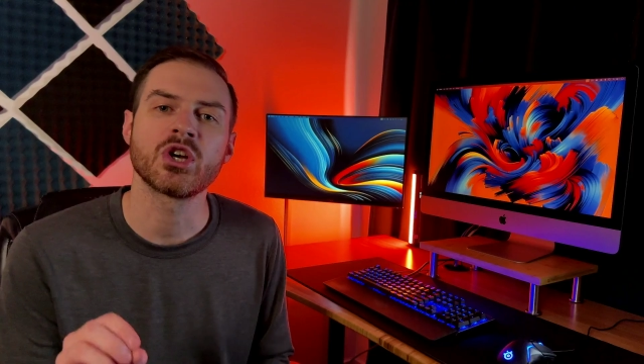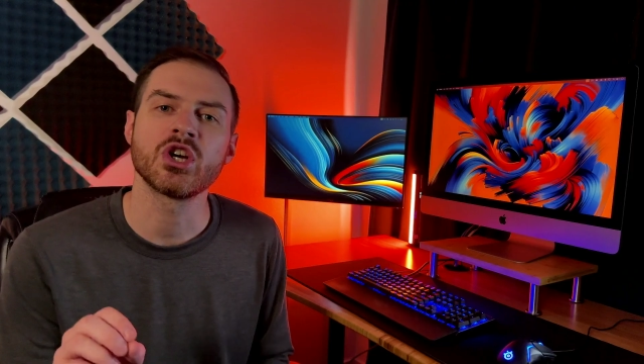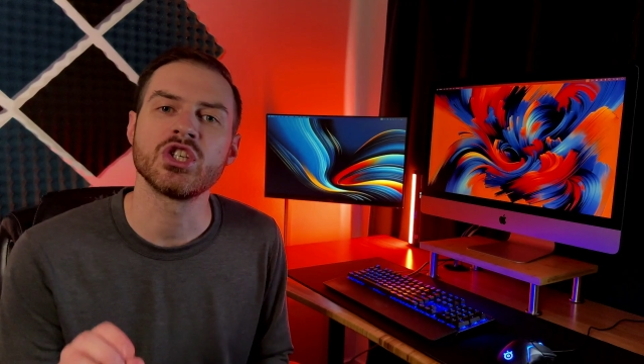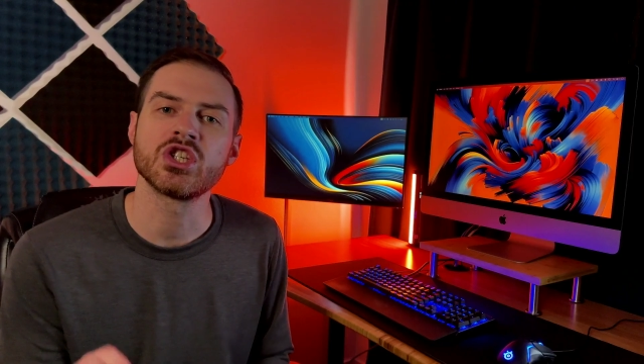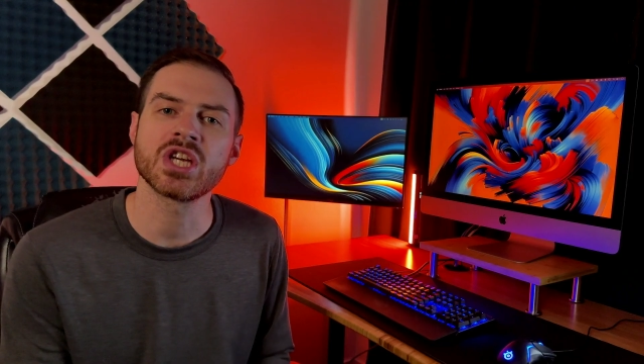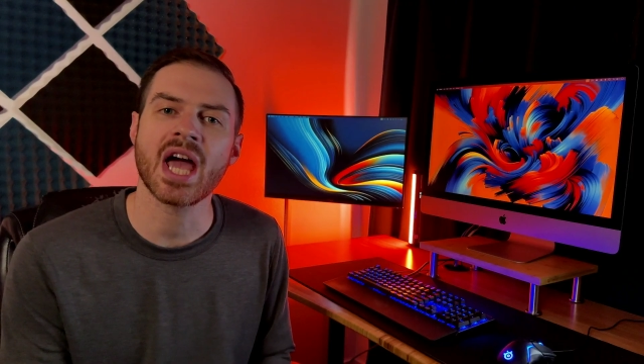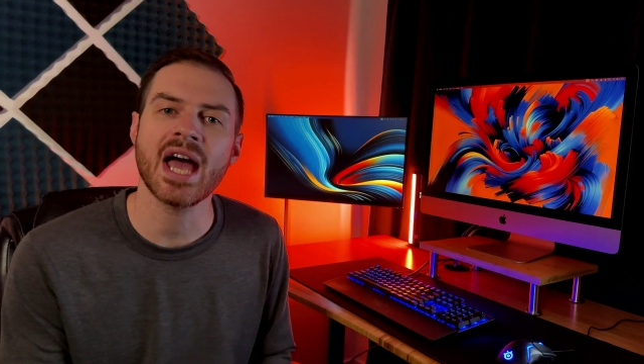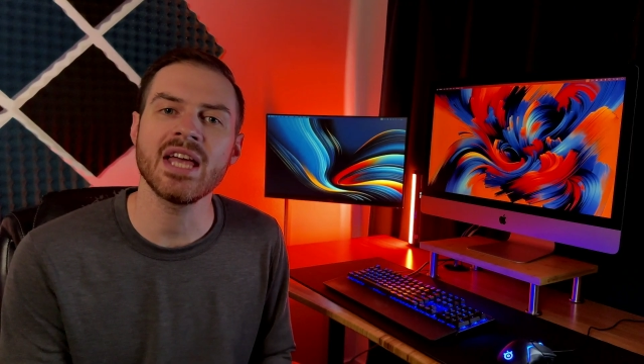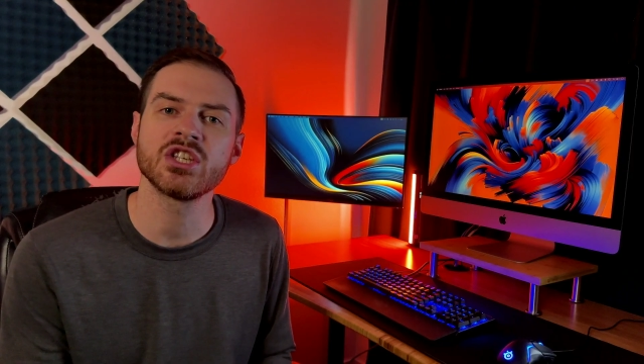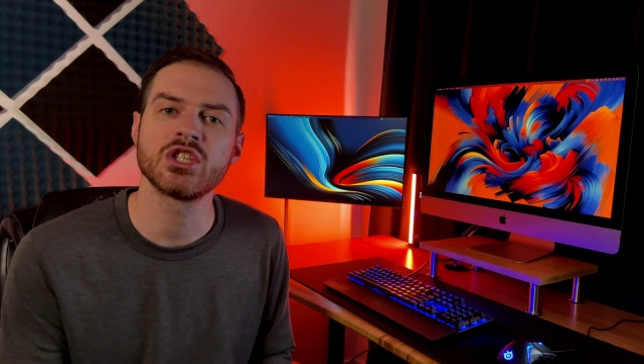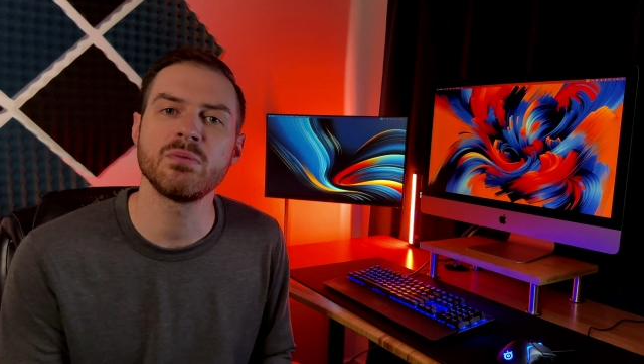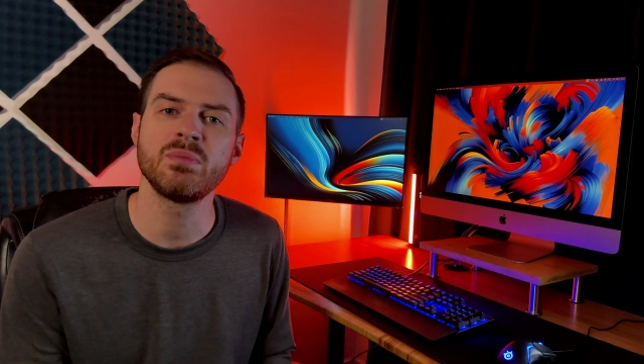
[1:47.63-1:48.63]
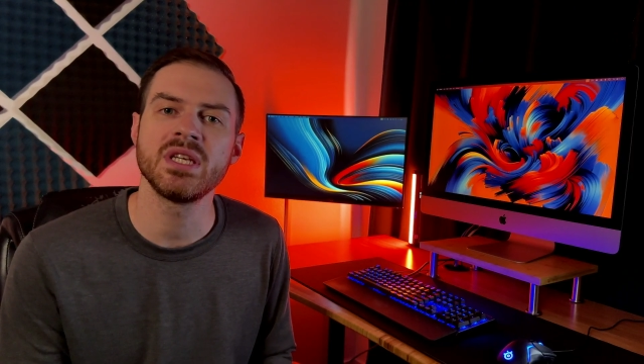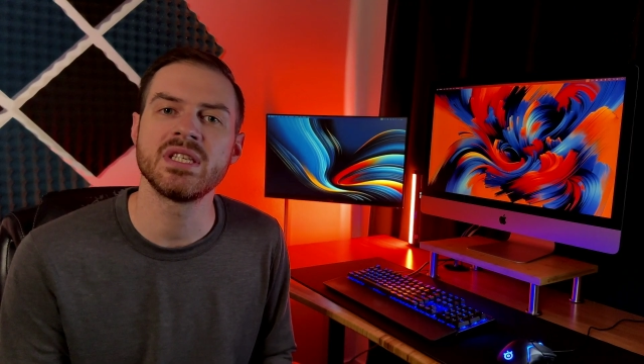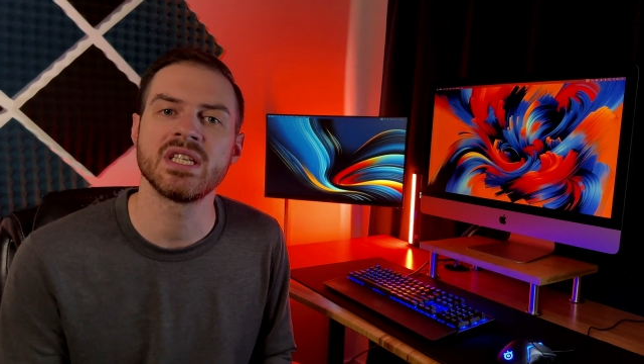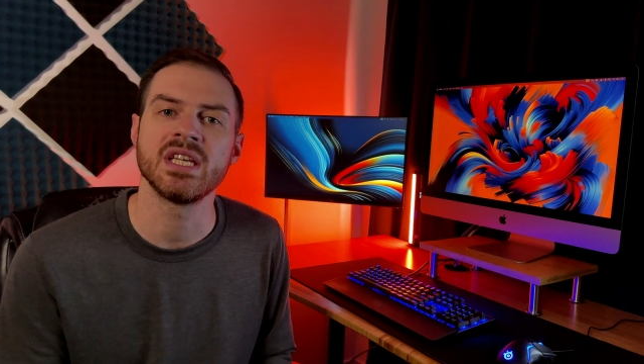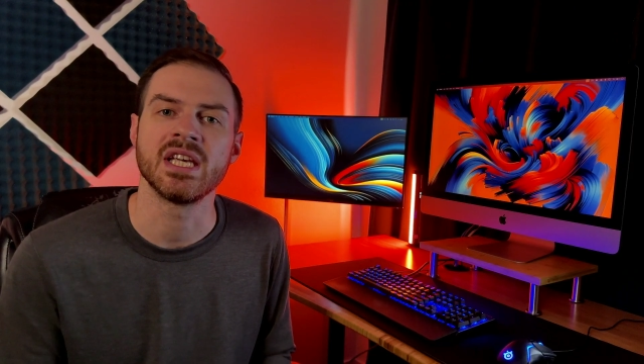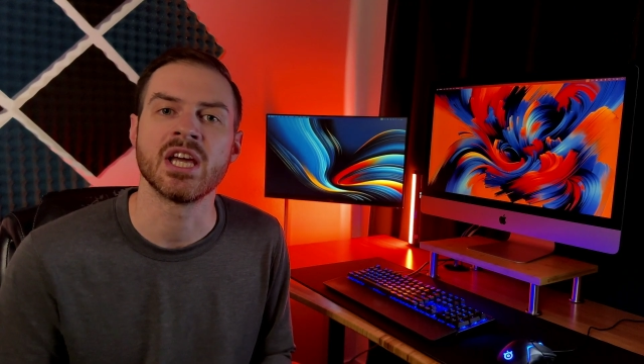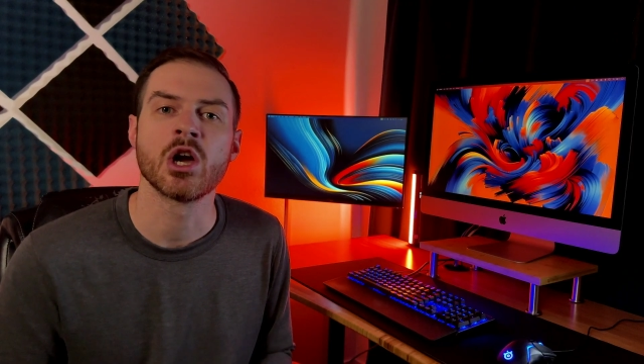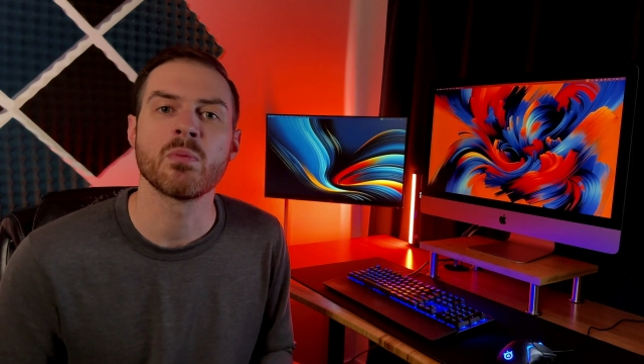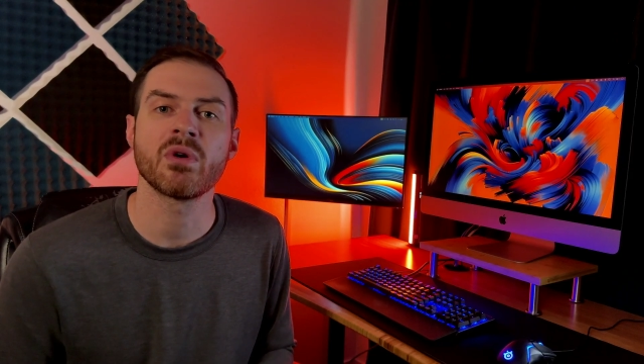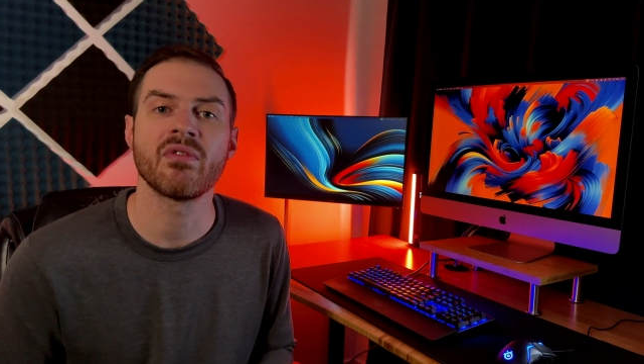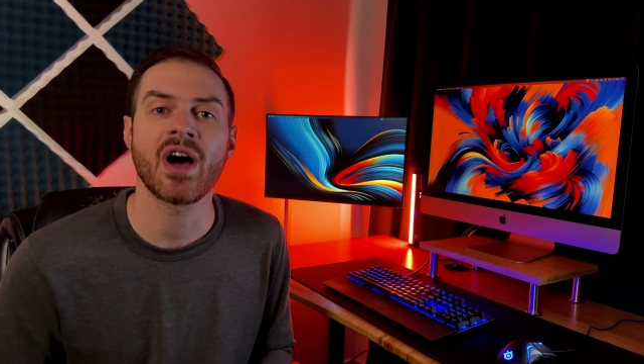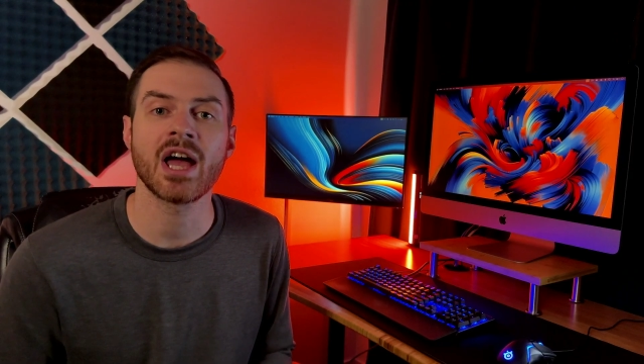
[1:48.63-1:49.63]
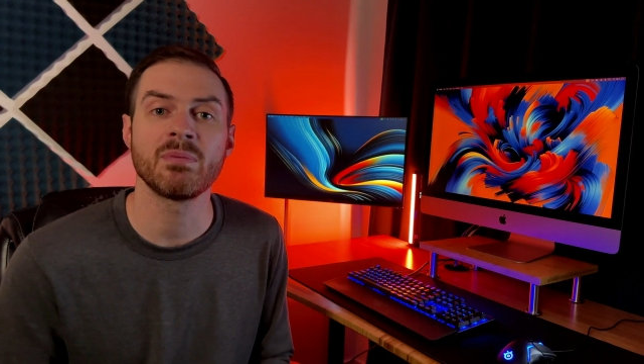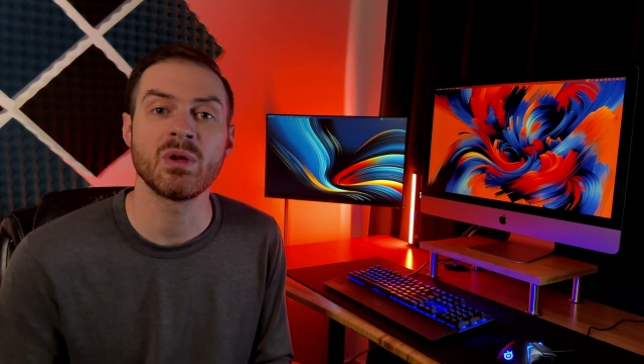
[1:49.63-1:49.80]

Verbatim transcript: Could ChatGPT provide